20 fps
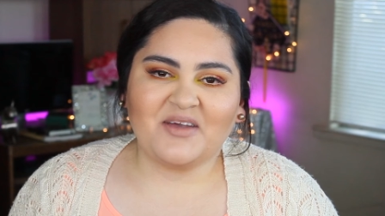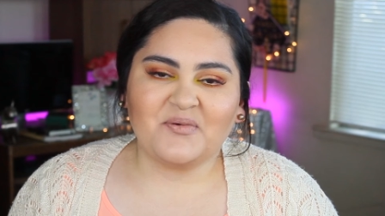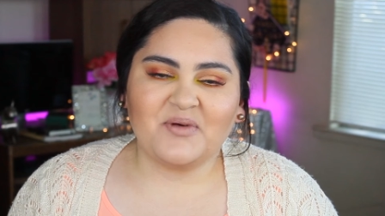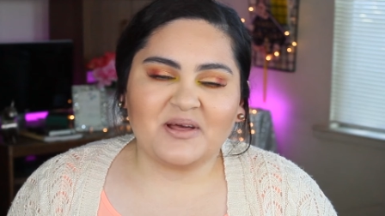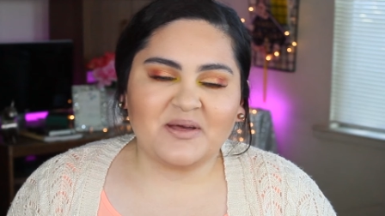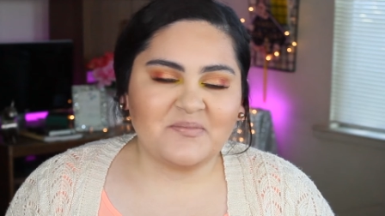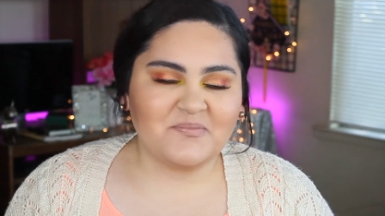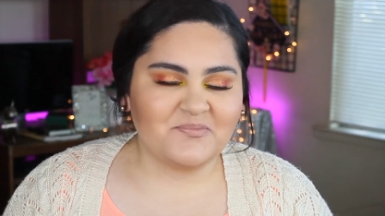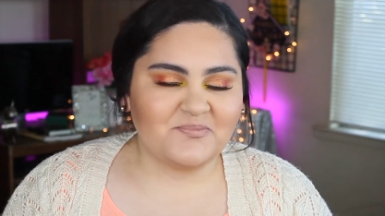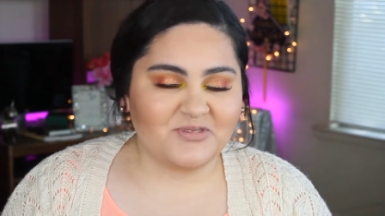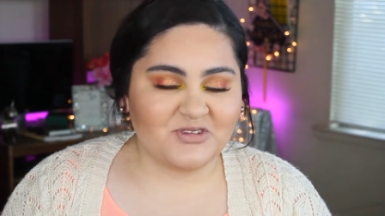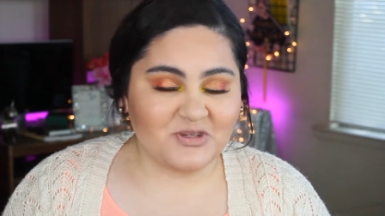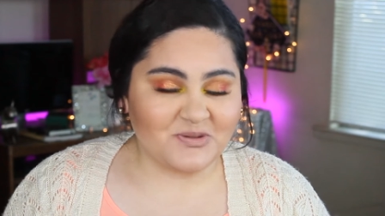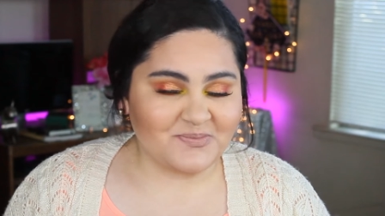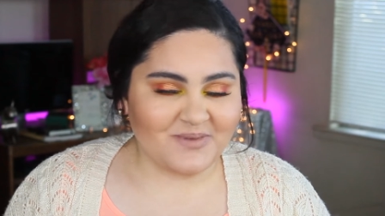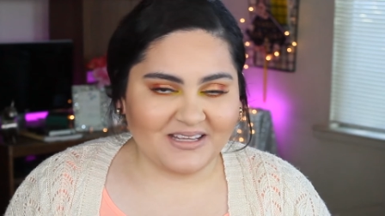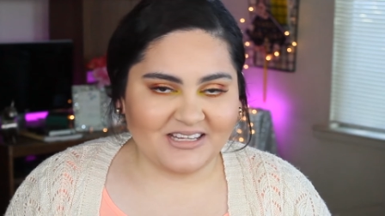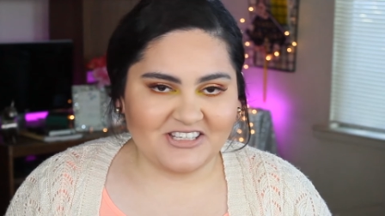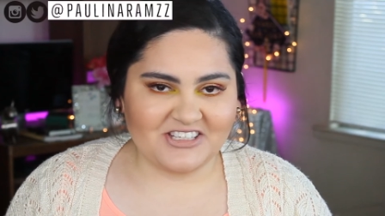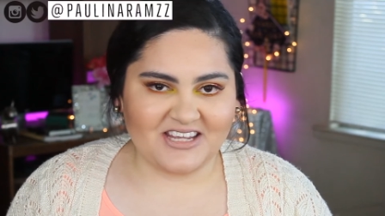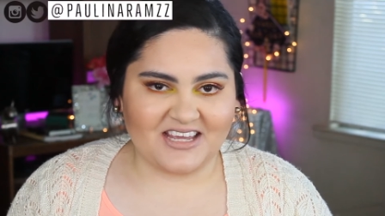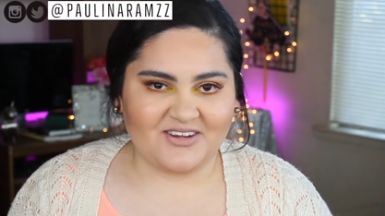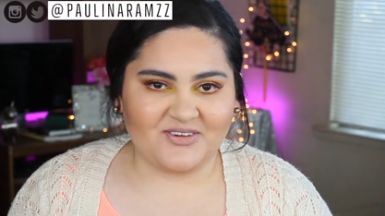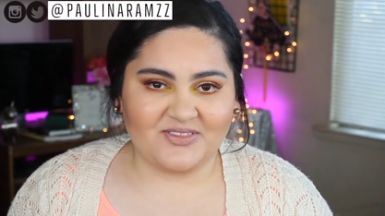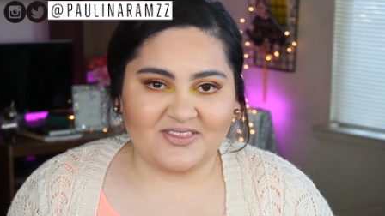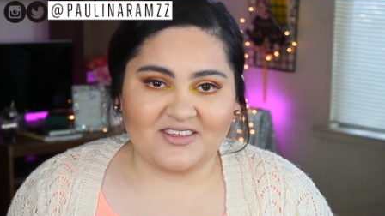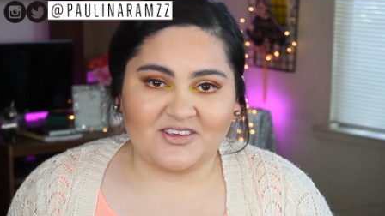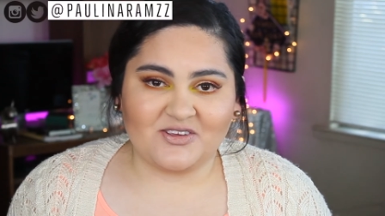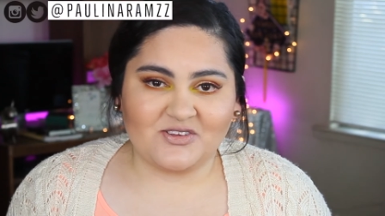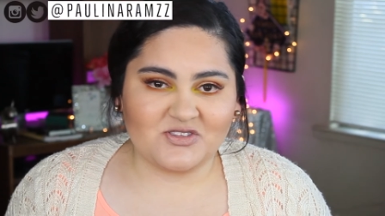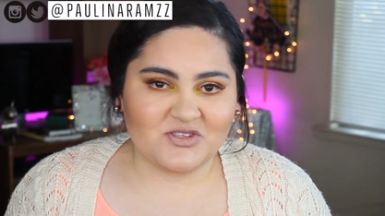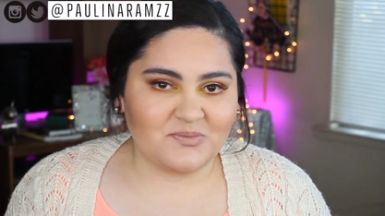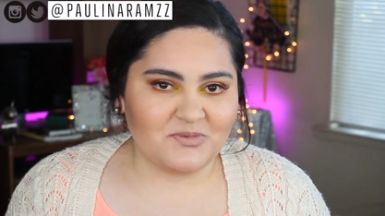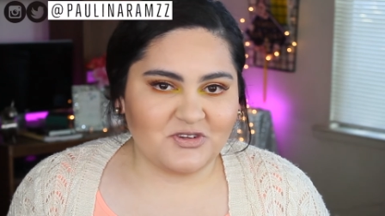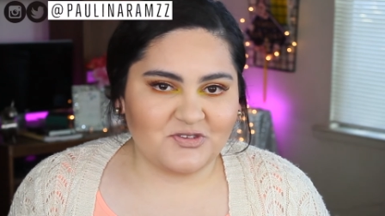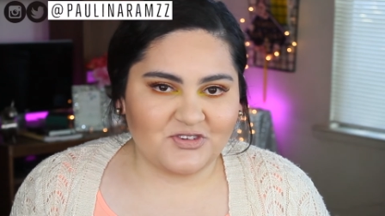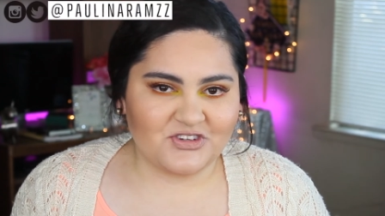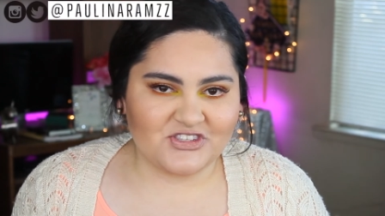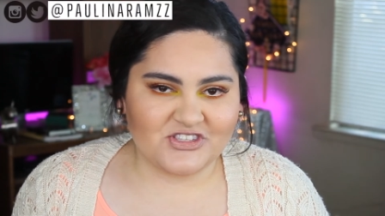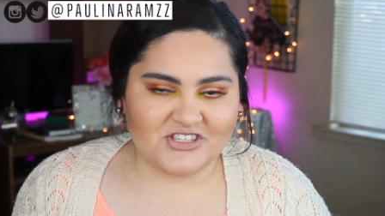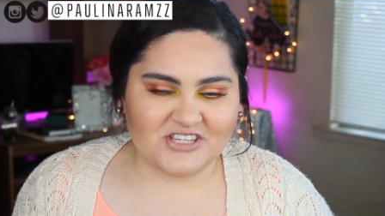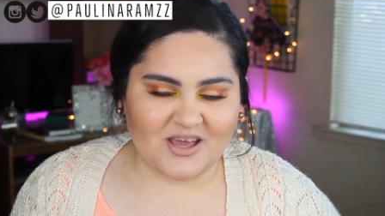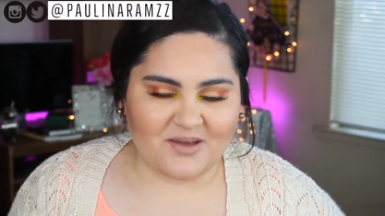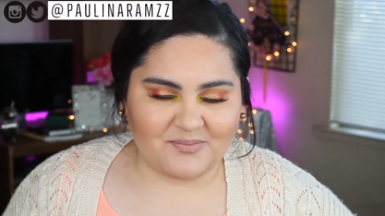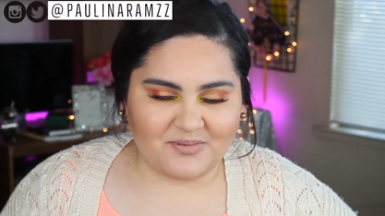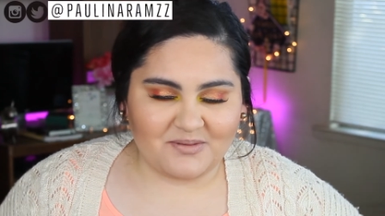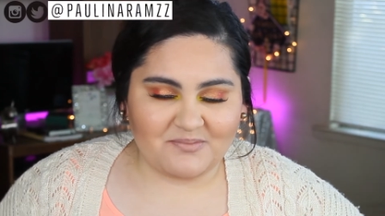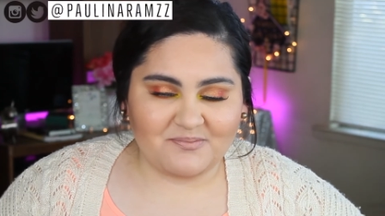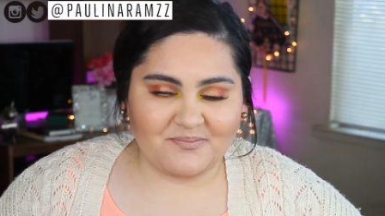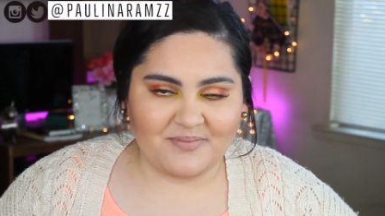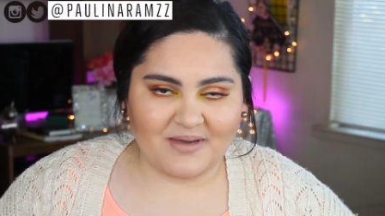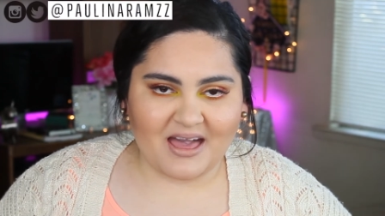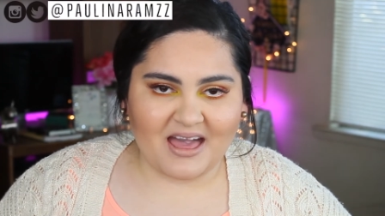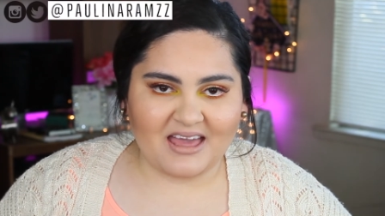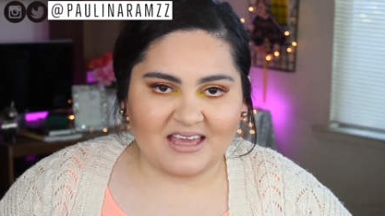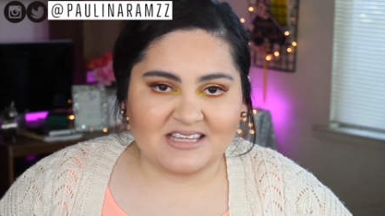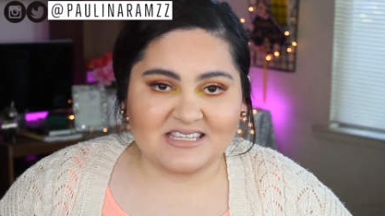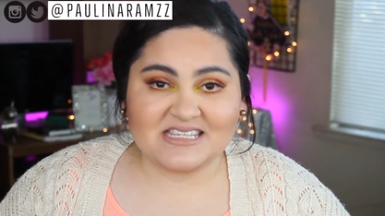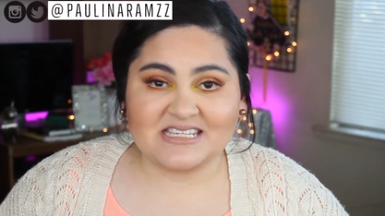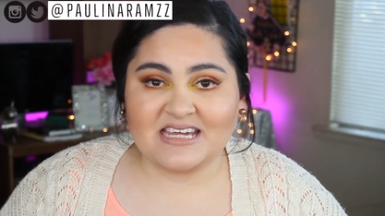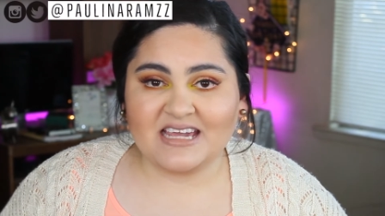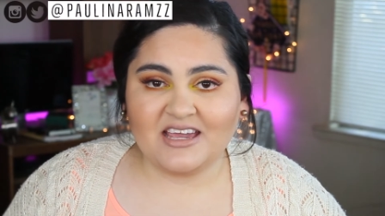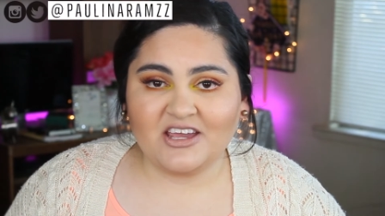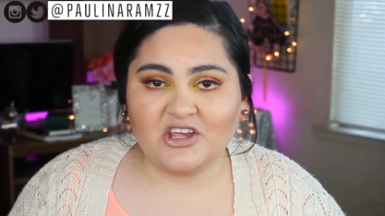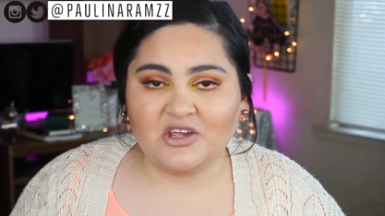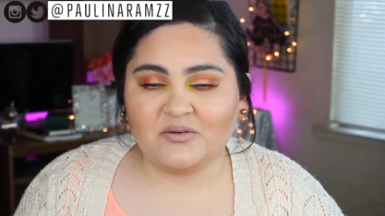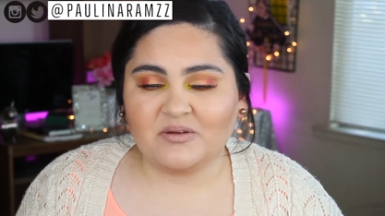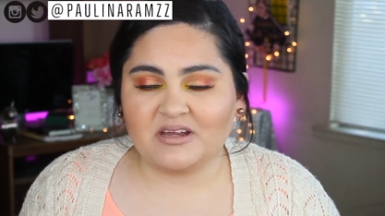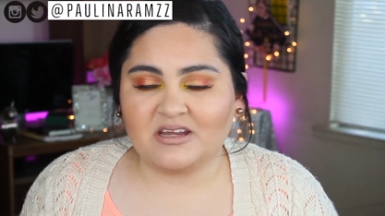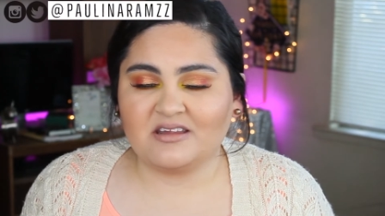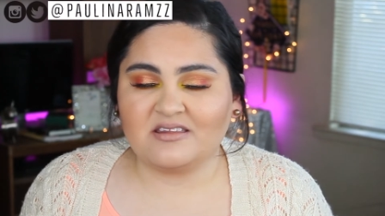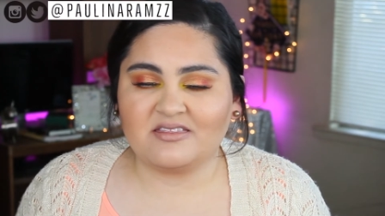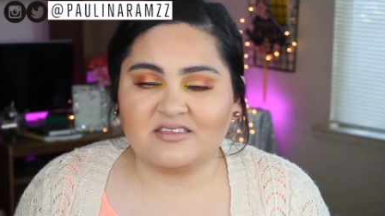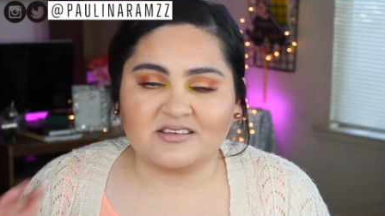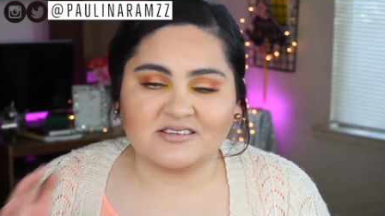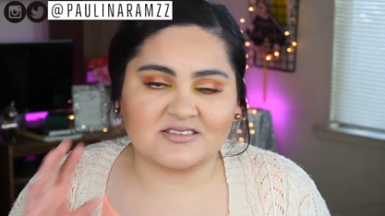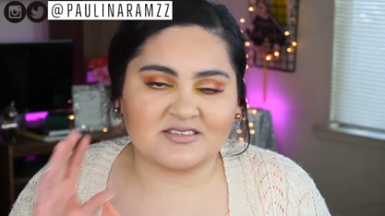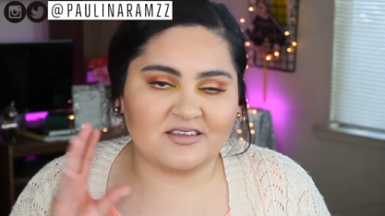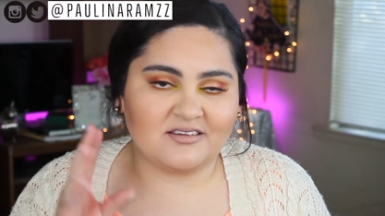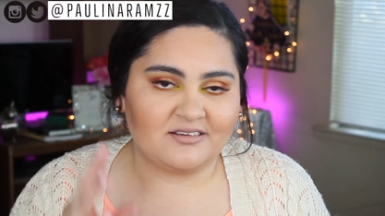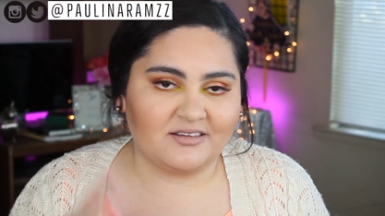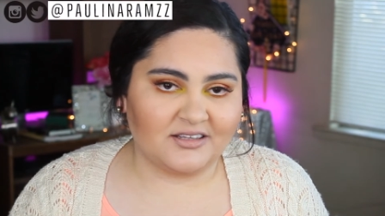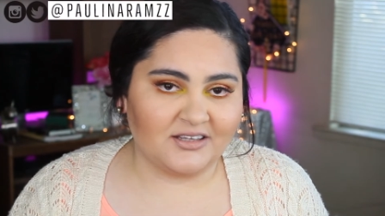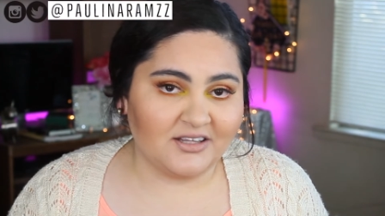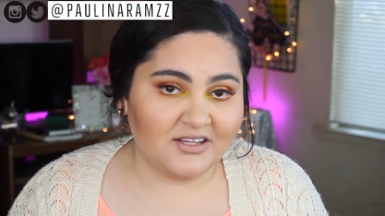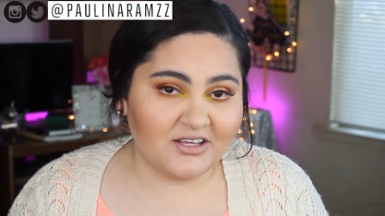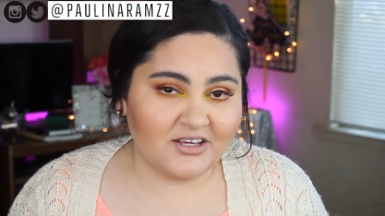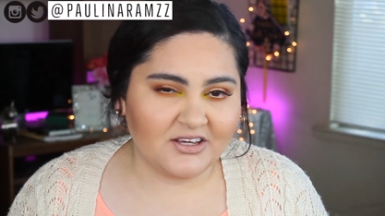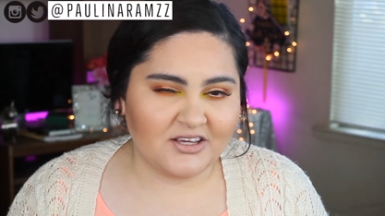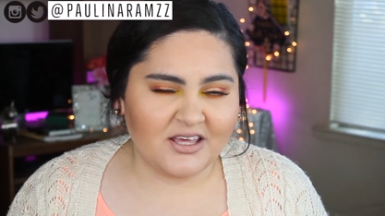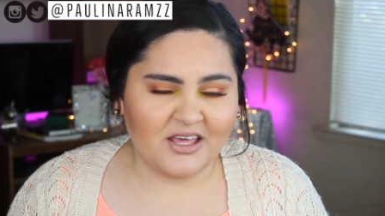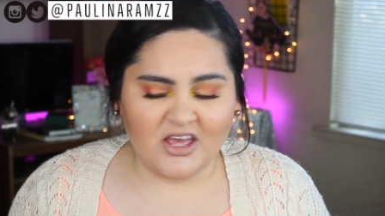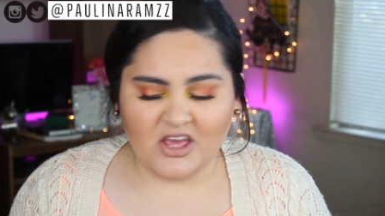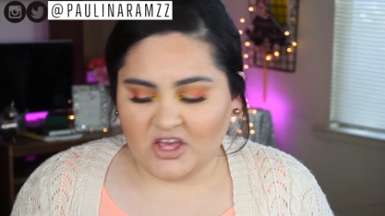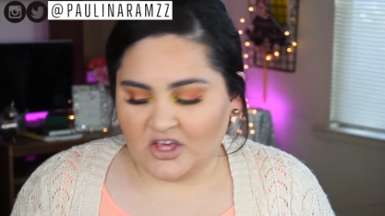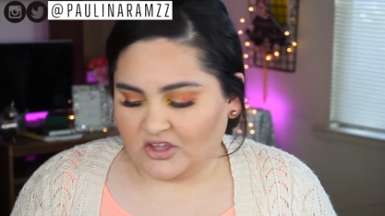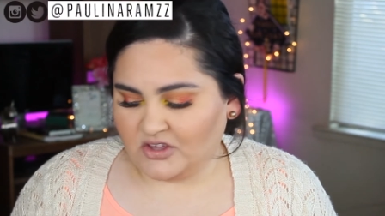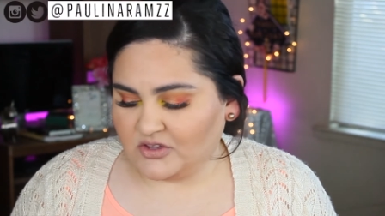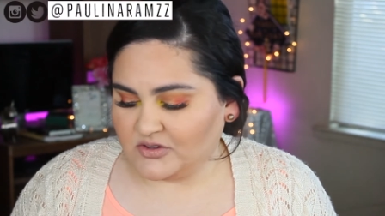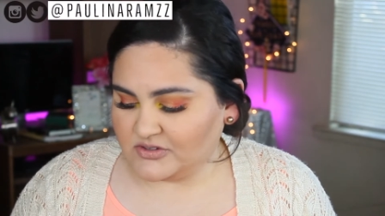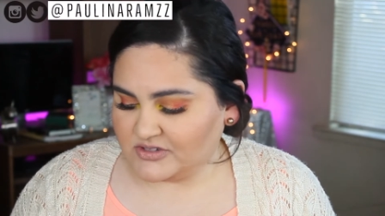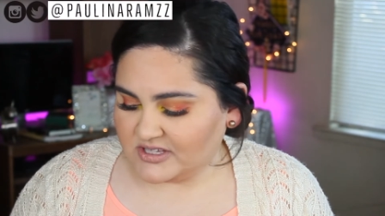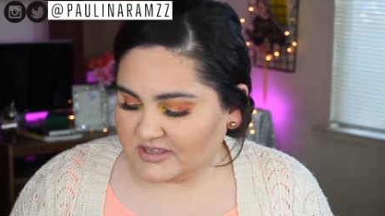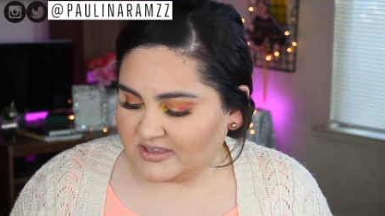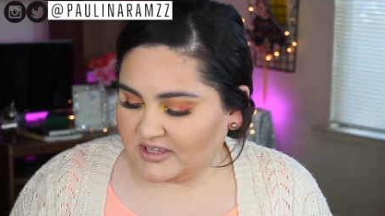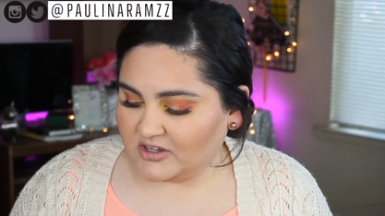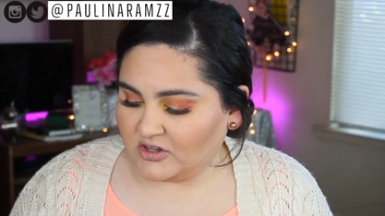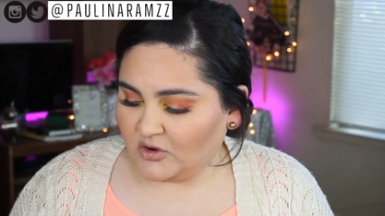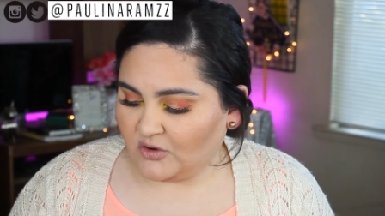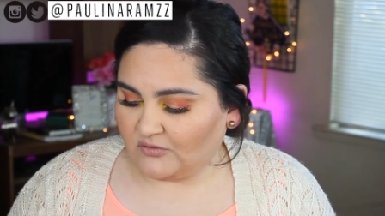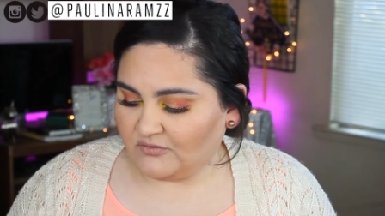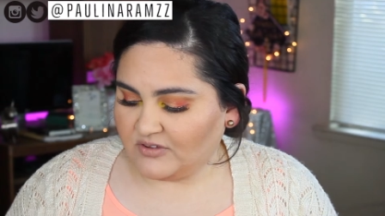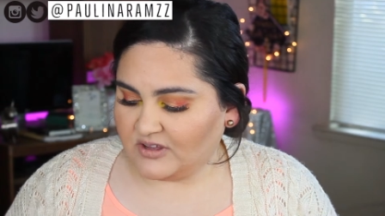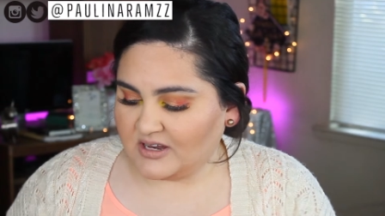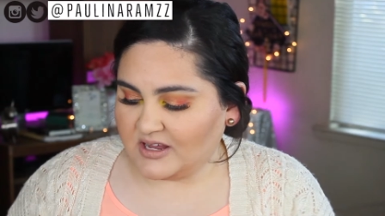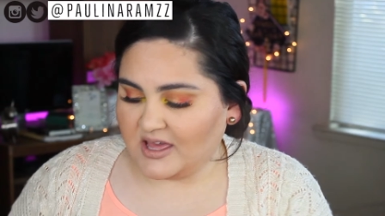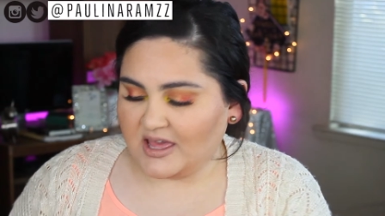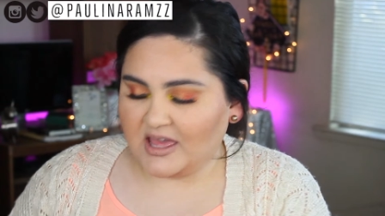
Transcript: Hi, welcome to my channel. Thank you so much for stopping by. Today I created this look using the Norvina